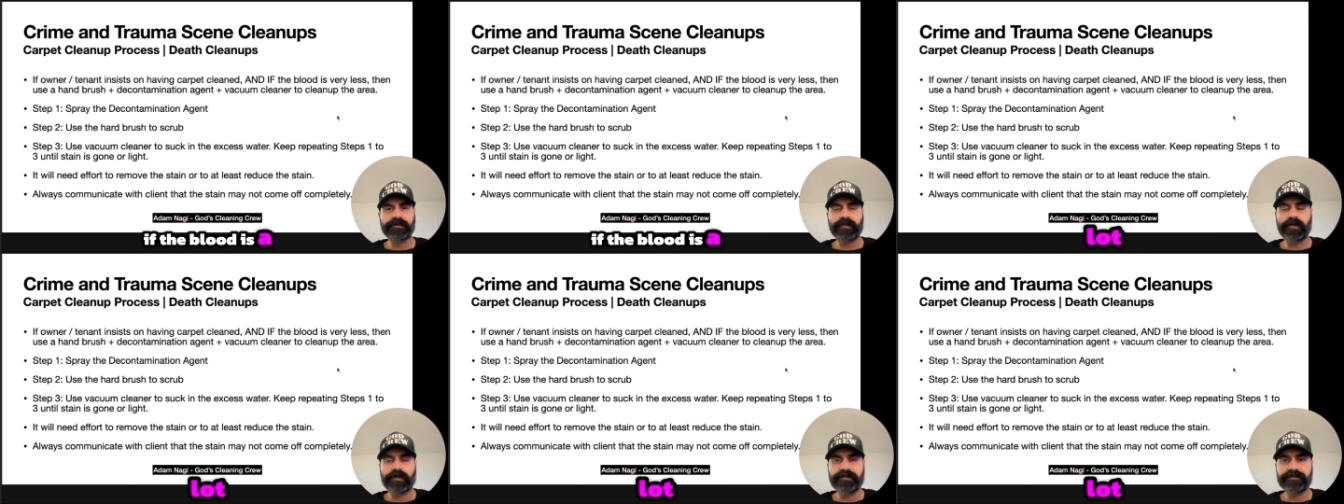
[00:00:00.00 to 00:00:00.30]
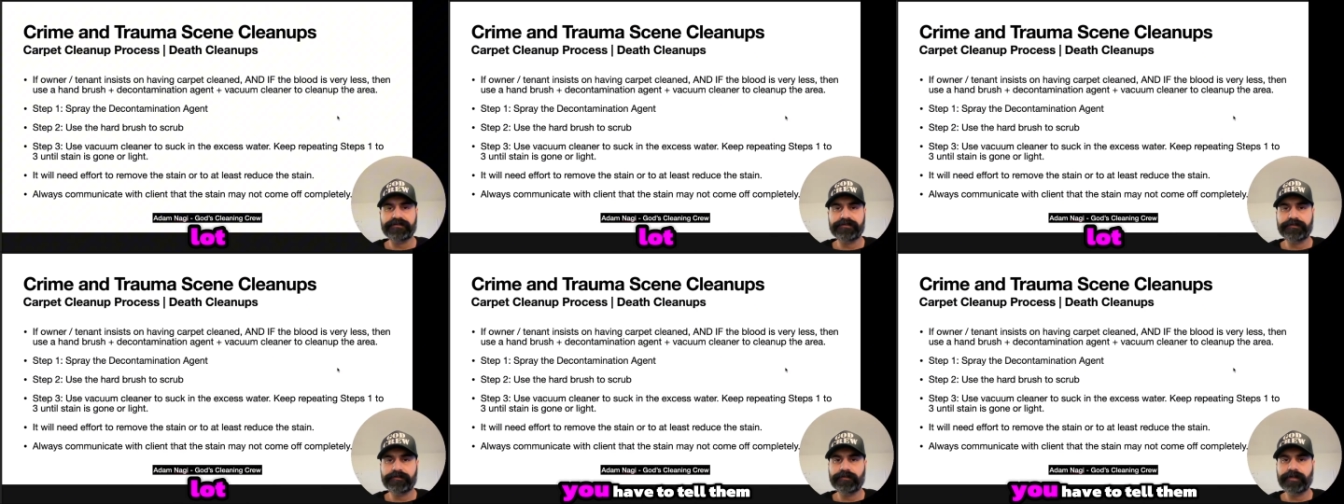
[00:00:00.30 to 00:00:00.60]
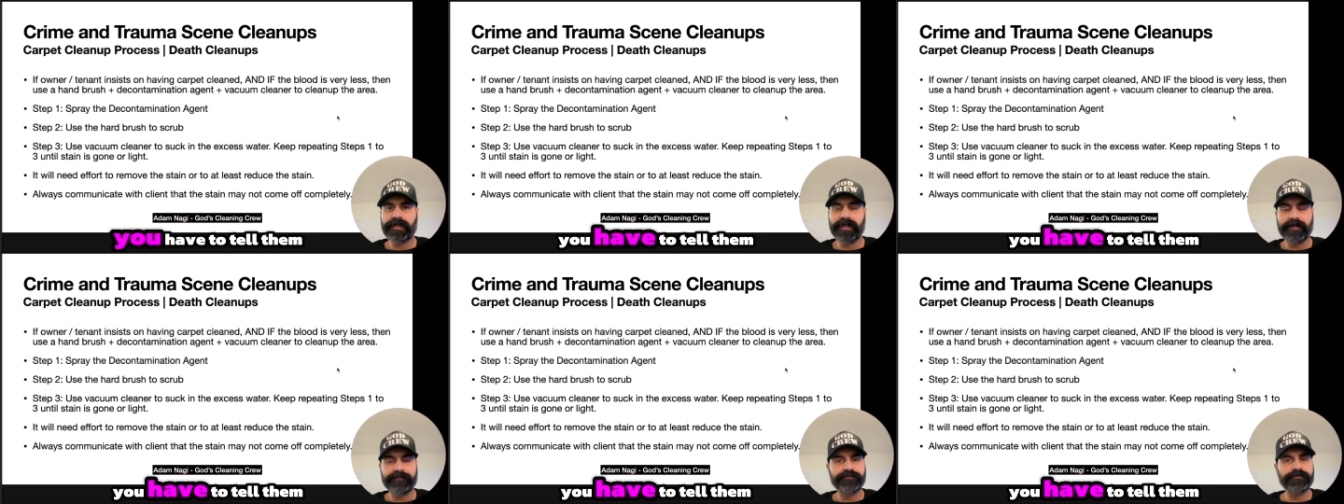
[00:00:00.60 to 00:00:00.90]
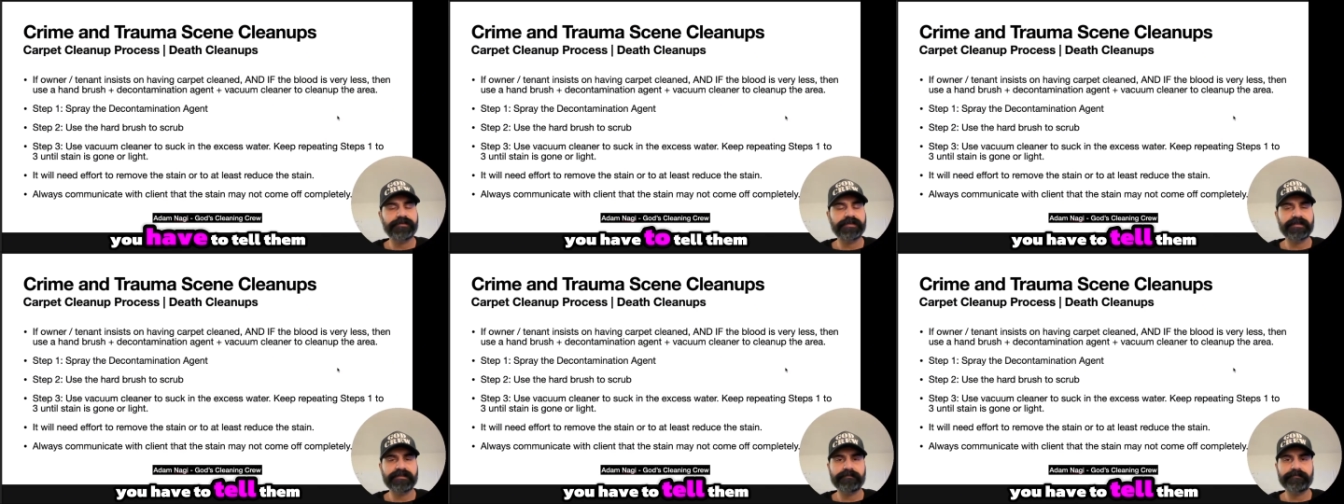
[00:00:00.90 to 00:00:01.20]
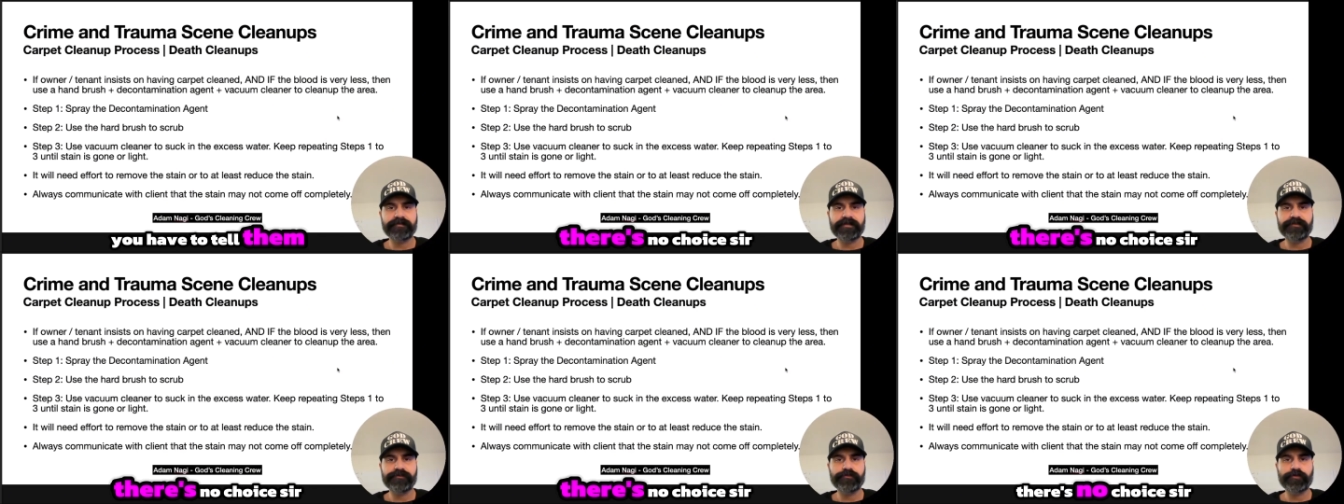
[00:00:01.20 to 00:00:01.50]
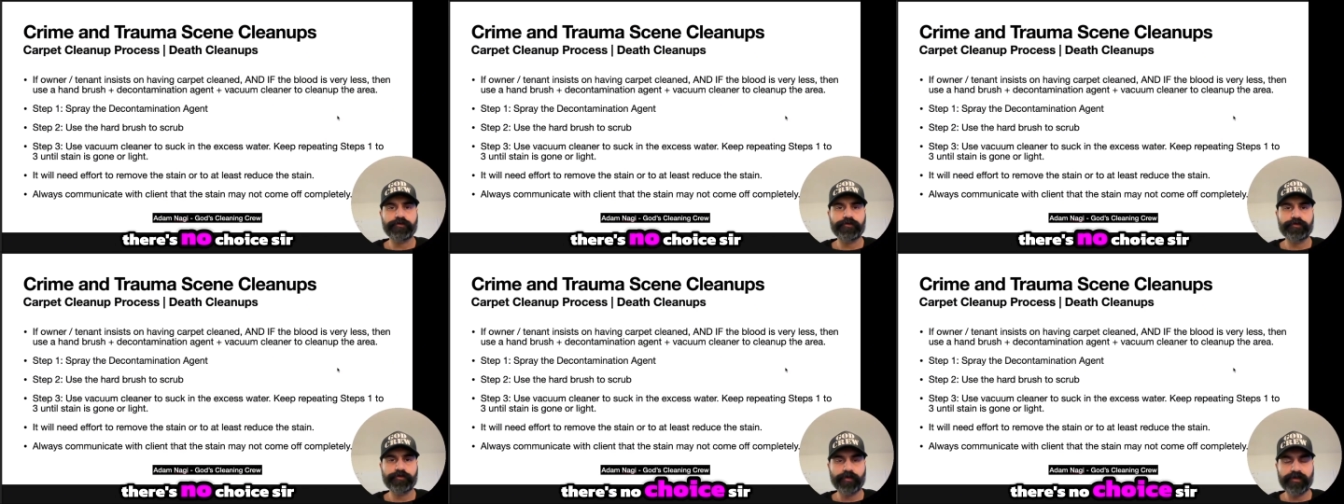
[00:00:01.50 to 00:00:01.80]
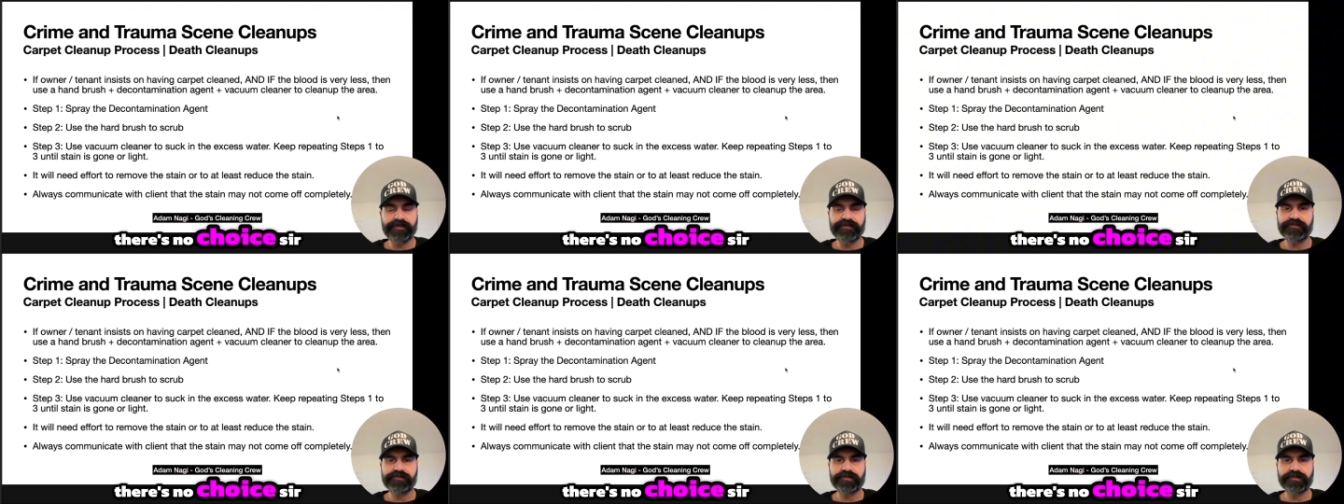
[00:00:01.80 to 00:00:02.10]
lot, you have to tell them there's no
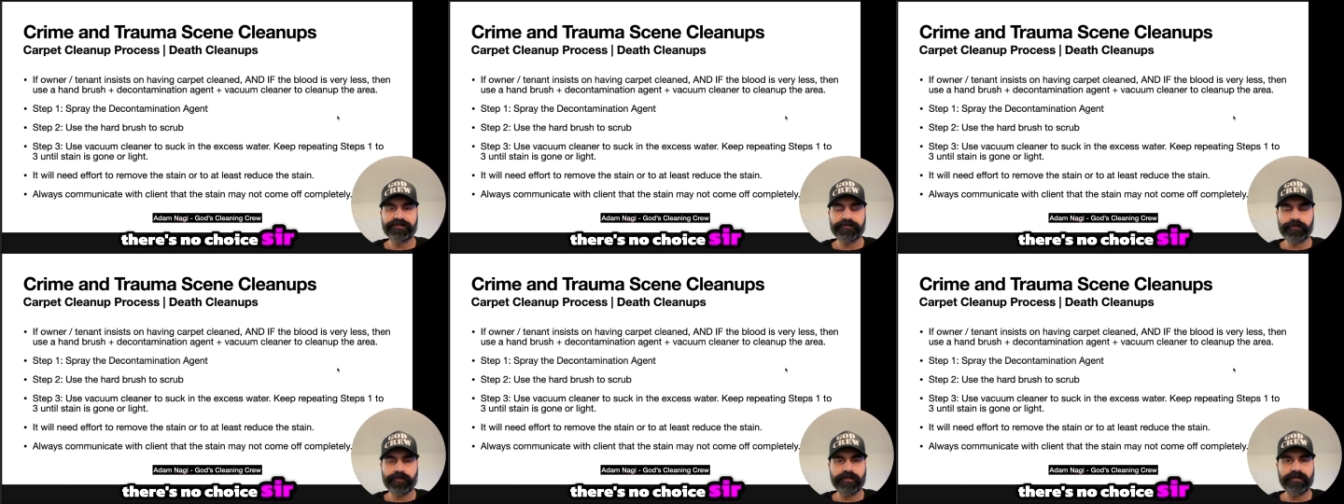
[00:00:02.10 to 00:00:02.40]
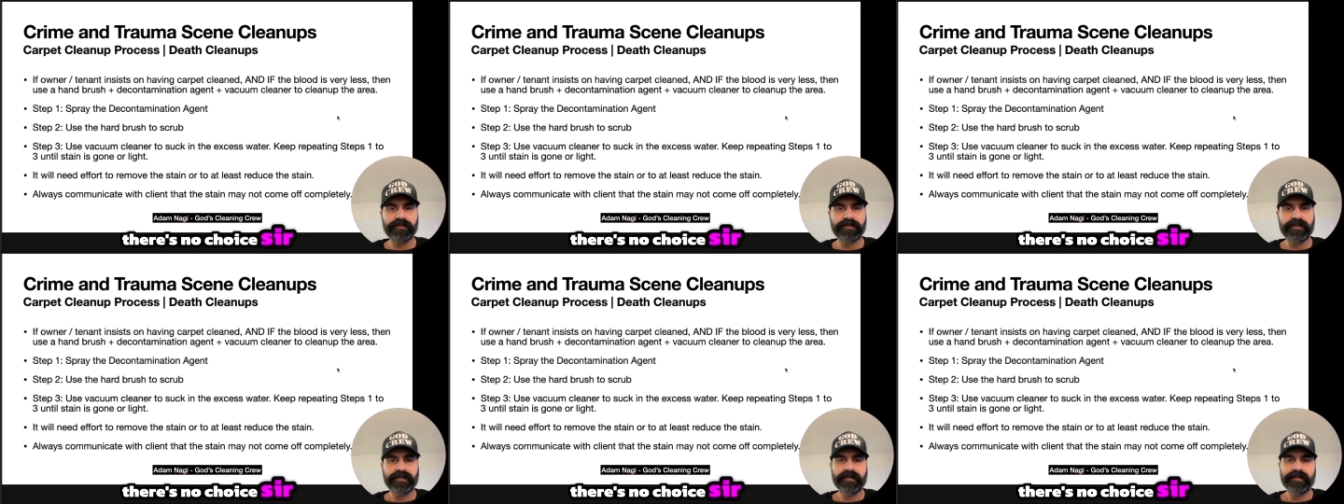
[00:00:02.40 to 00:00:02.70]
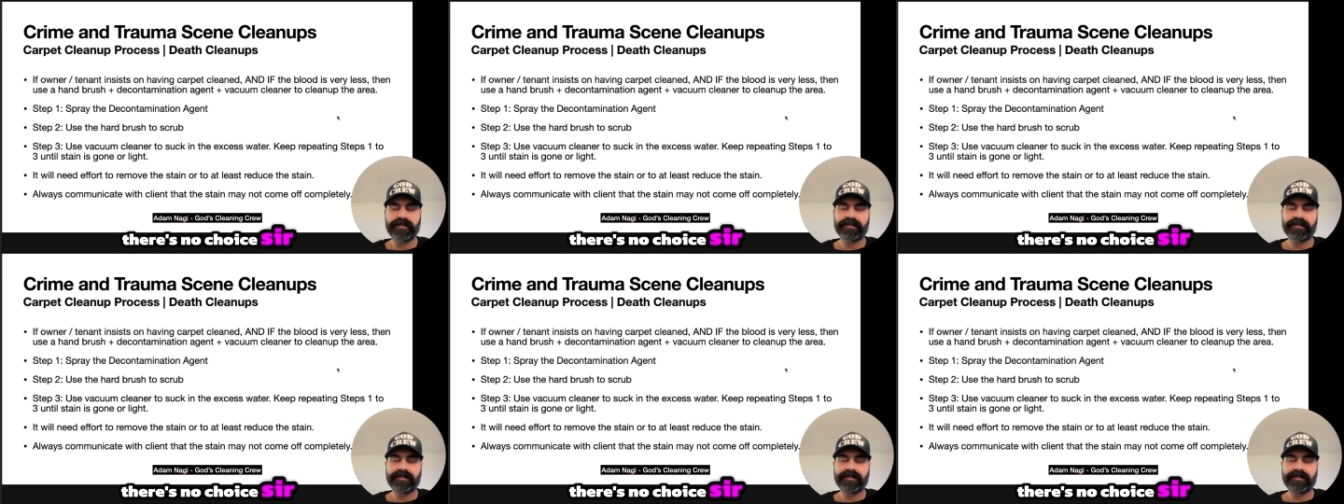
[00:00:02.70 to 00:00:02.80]
choice, sir.